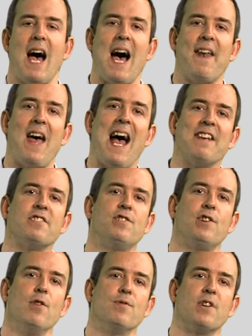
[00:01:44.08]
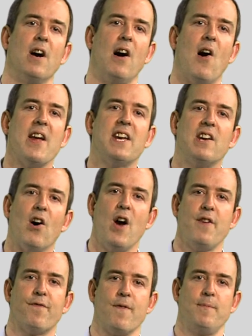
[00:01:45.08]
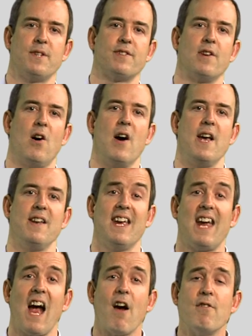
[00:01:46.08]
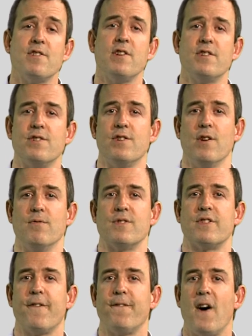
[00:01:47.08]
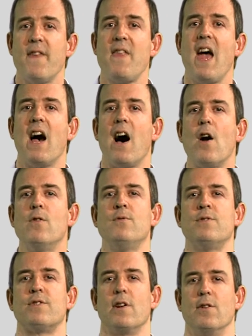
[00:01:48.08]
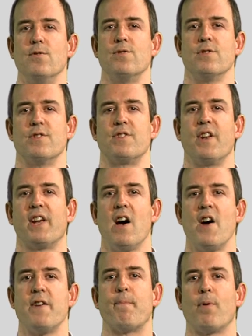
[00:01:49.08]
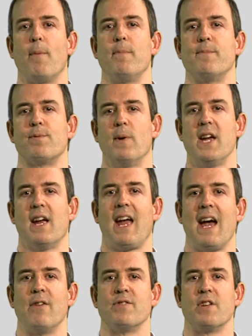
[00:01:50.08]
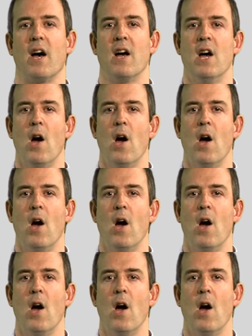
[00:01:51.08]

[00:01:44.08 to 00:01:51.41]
And as a tutor, I guide from the side, encouraging students to find their own solutions to the kind of problems we encounter.